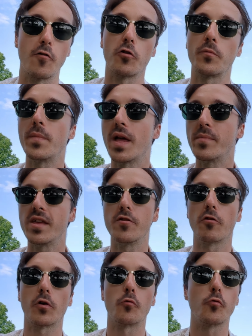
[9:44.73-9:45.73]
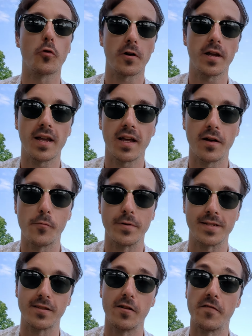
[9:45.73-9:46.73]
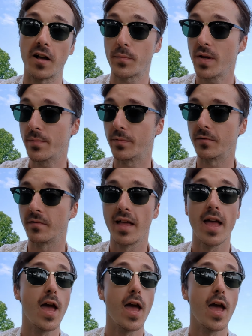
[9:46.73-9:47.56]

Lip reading: or maybe you are working with Slovak people,